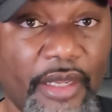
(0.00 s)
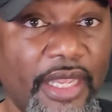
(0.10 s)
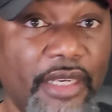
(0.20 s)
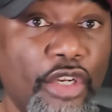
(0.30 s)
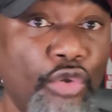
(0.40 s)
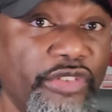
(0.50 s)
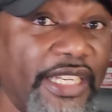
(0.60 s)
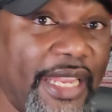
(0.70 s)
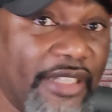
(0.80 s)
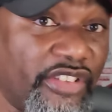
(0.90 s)
and lose
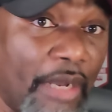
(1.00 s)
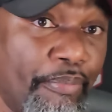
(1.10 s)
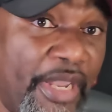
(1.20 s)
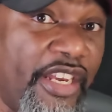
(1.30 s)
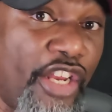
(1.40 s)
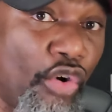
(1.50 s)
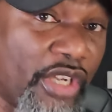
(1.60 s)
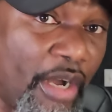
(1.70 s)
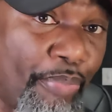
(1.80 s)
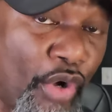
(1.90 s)
against some
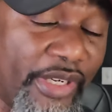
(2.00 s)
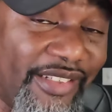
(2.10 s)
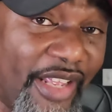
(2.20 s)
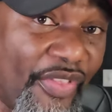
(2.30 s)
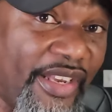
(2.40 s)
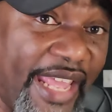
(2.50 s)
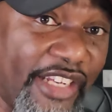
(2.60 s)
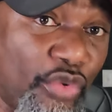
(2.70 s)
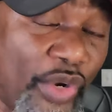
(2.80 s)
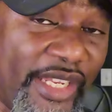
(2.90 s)
mediocre opponent the
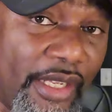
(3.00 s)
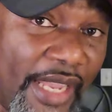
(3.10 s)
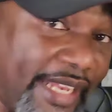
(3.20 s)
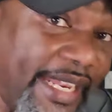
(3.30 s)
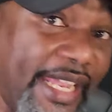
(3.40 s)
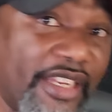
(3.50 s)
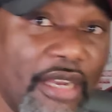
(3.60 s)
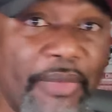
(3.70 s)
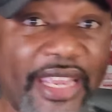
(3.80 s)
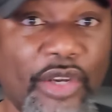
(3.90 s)
next week and then
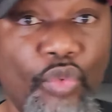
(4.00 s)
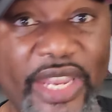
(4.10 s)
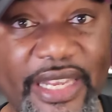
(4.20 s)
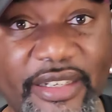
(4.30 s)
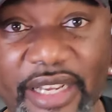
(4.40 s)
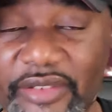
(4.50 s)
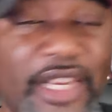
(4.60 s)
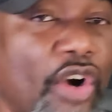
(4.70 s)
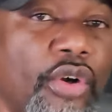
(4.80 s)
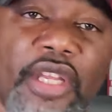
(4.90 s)
come back and win another.
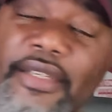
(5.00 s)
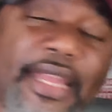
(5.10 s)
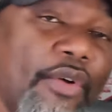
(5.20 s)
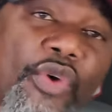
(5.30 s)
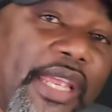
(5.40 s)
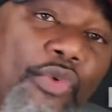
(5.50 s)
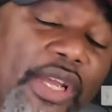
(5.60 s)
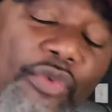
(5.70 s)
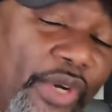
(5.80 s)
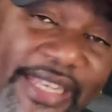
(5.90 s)
No, that
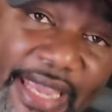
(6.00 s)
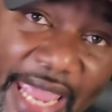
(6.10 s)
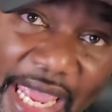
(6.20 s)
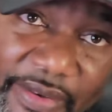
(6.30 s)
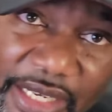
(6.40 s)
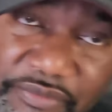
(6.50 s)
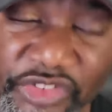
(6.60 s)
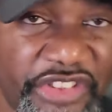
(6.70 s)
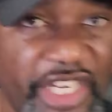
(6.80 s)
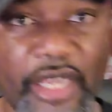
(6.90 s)
we can't have that.
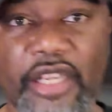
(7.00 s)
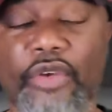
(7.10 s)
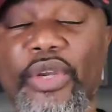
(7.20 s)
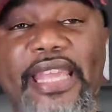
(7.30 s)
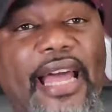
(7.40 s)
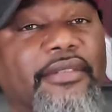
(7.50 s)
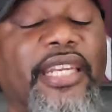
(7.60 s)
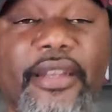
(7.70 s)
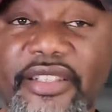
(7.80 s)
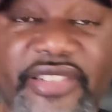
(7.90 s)
Shit, we got
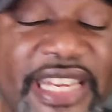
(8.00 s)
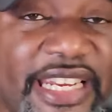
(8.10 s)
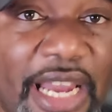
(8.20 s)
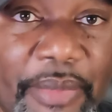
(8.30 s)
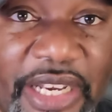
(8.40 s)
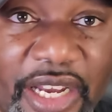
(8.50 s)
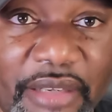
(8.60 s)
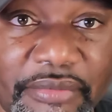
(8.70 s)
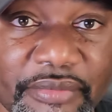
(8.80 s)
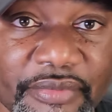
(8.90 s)
Tennessee coming
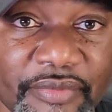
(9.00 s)
up.